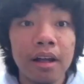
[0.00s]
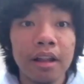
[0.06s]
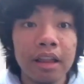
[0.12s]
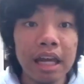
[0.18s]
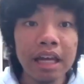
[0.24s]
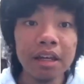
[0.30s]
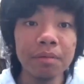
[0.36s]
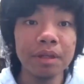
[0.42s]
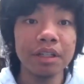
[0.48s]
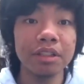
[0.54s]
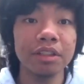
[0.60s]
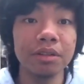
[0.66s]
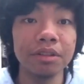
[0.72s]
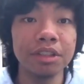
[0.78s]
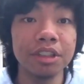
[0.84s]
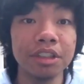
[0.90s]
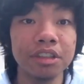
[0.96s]
They could be a
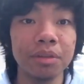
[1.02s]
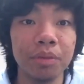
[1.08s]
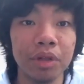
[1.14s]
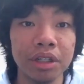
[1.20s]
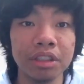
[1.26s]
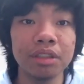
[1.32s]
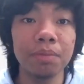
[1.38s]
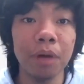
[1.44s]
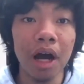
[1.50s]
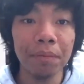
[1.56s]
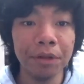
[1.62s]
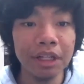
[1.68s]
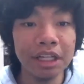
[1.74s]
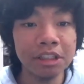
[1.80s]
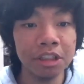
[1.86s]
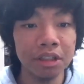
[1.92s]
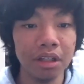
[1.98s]
solution to Britain's
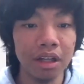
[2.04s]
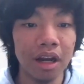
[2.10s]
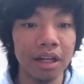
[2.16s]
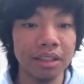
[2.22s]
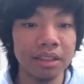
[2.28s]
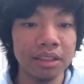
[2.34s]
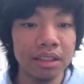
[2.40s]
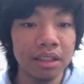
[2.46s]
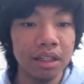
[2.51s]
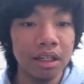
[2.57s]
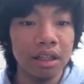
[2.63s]
population loss.